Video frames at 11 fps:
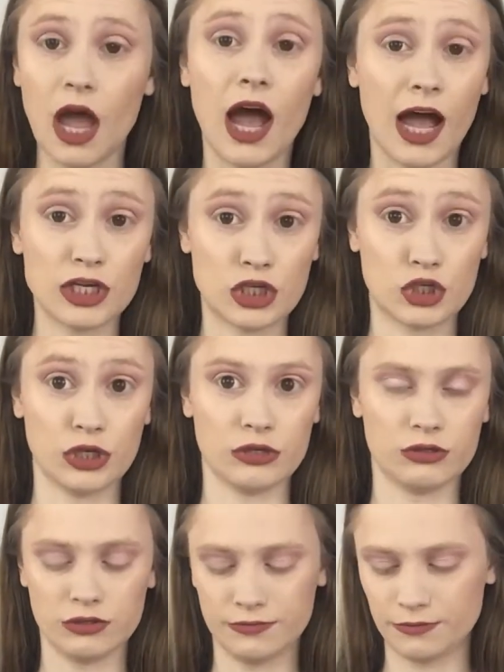I
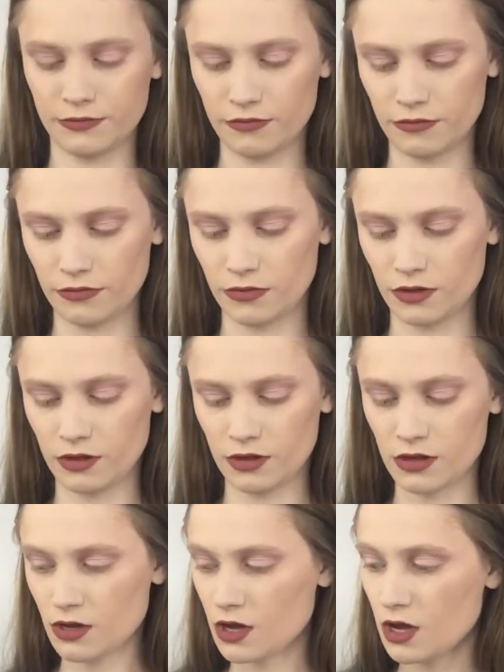struggled.
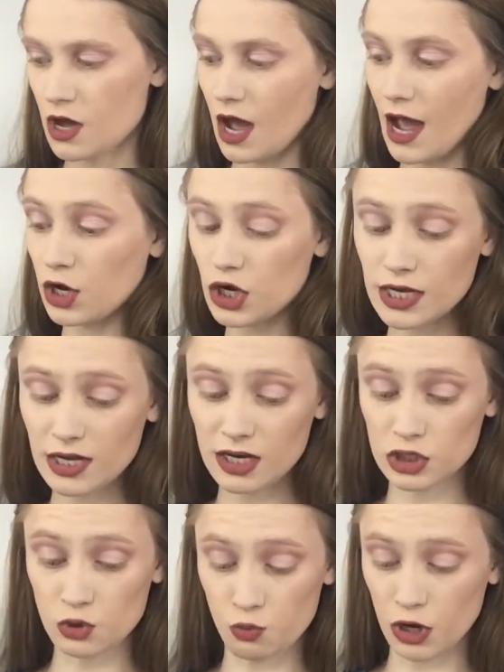I couldn't get it
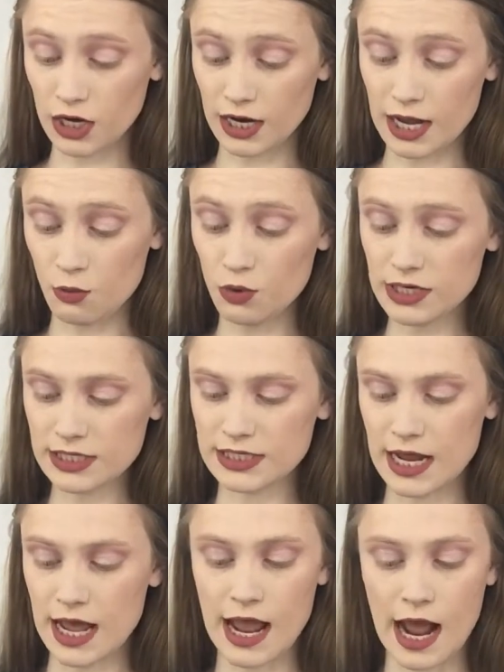to work. It wouldn't
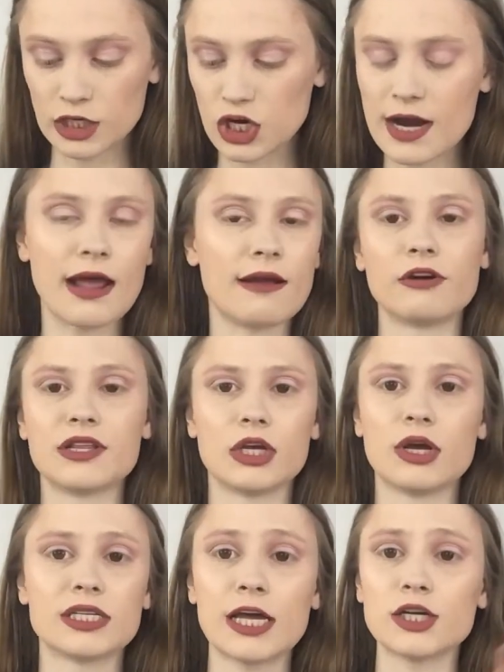stay. I tried everything,
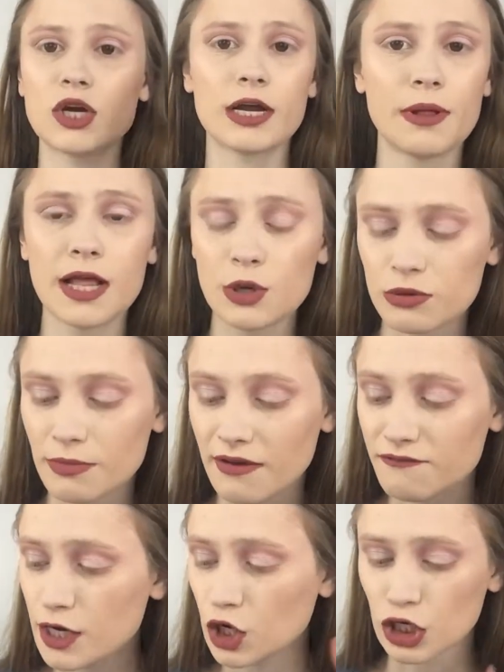guys. I tried applying it with my
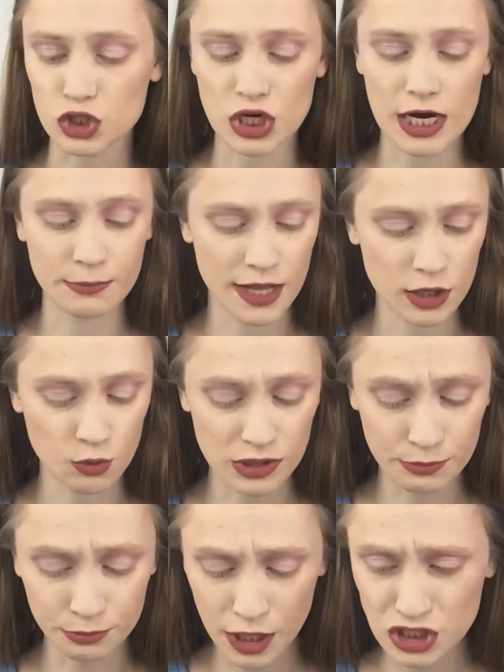finger. I tried applying it with a
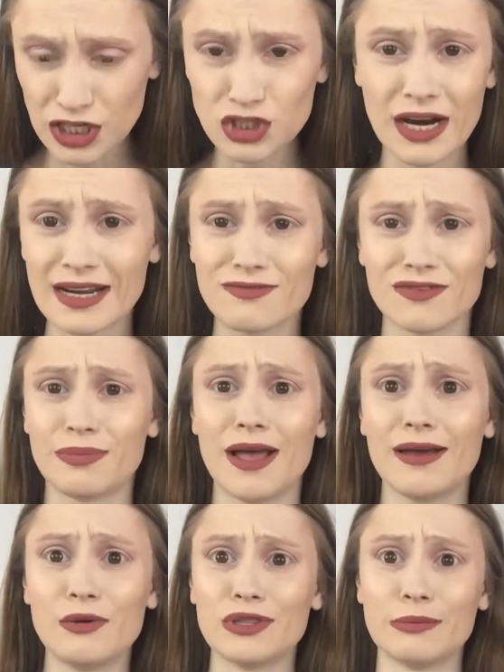brush. I tried even applying
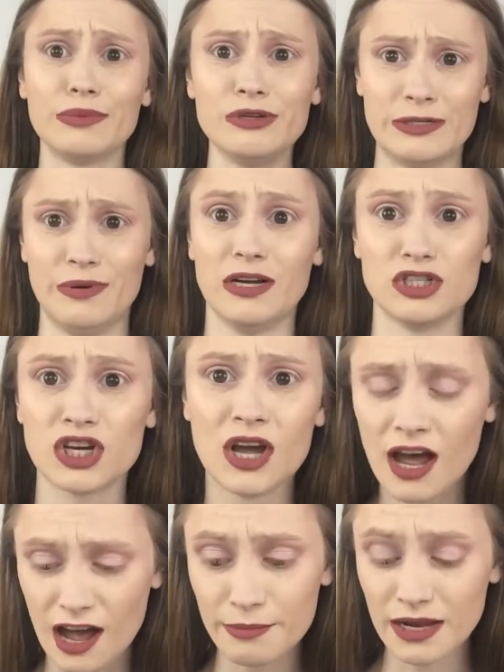it with a beauty sponge.
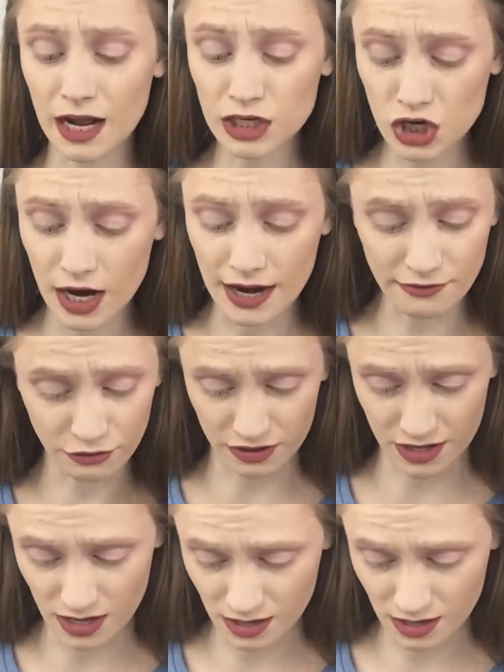I mean, I tried everything.